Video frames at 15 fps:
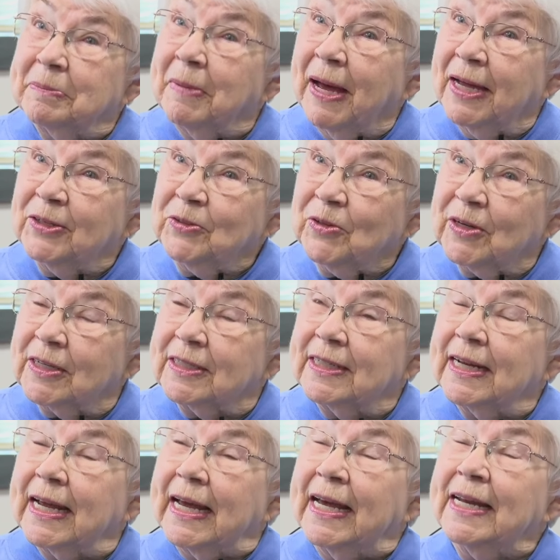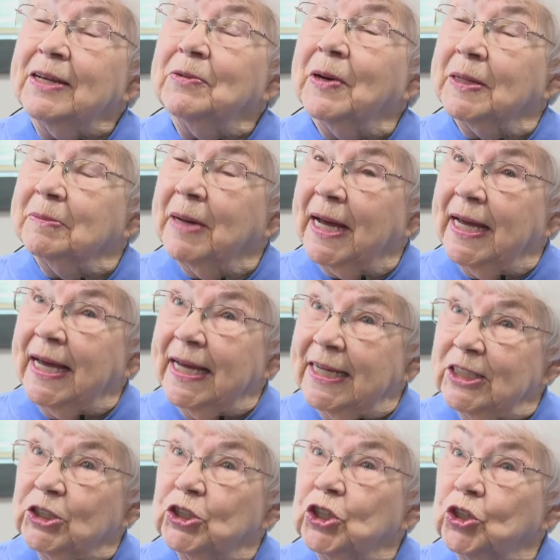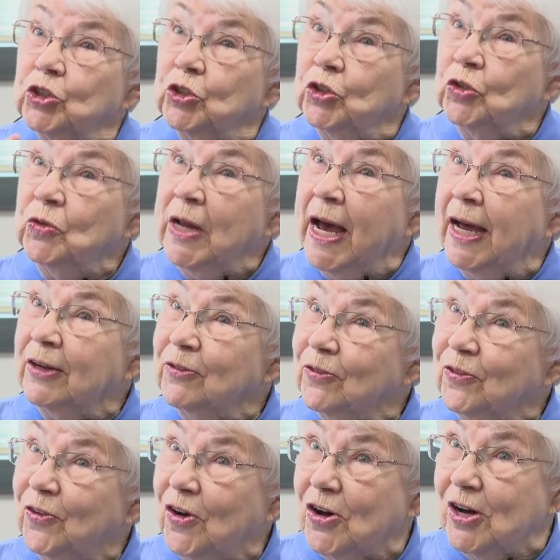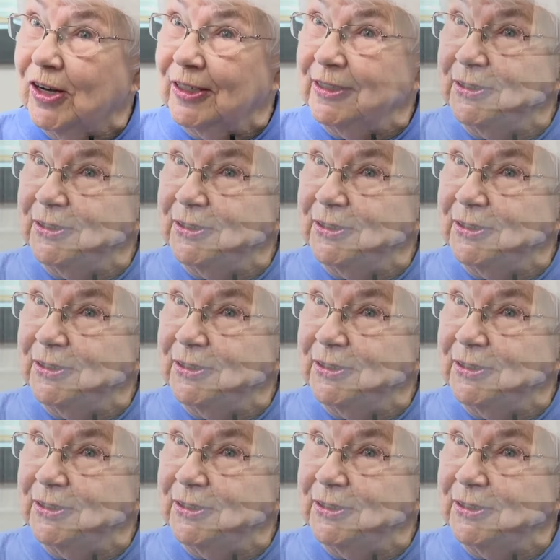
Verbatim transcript: mantra to anyone my age do not fall.